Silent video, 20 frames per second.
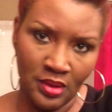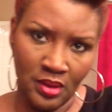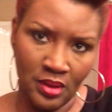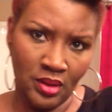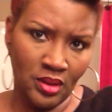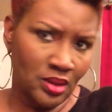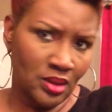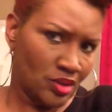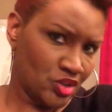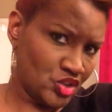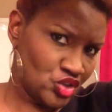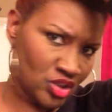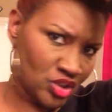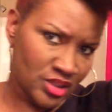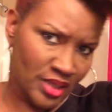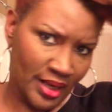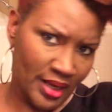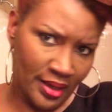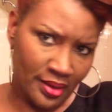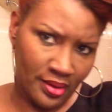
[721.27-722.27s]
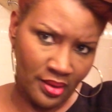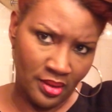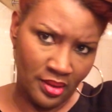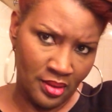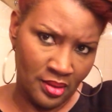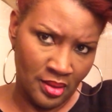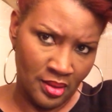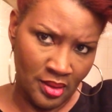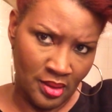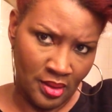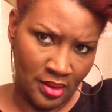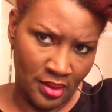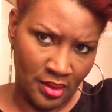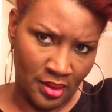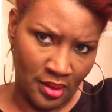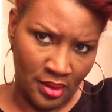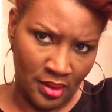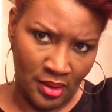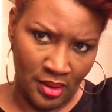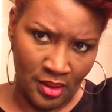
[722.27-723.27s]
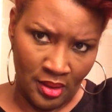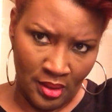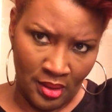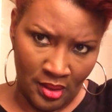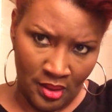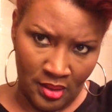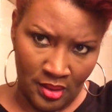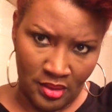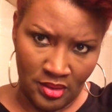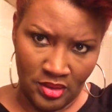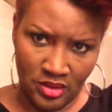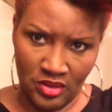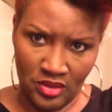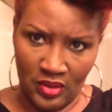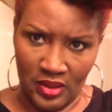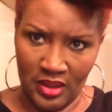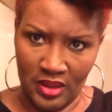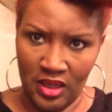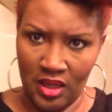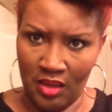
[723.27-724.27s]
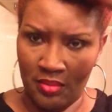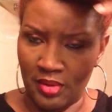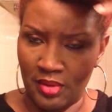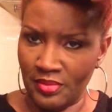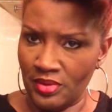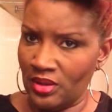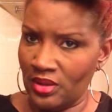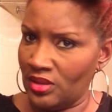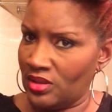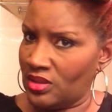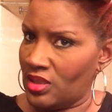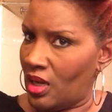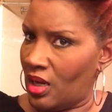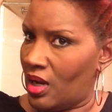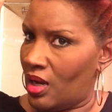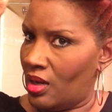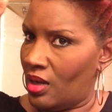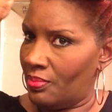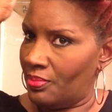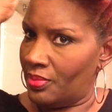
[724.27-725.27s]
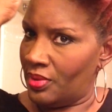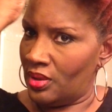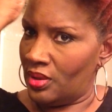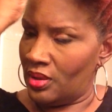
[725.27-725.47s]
You know, it's just hair. So I come up to the top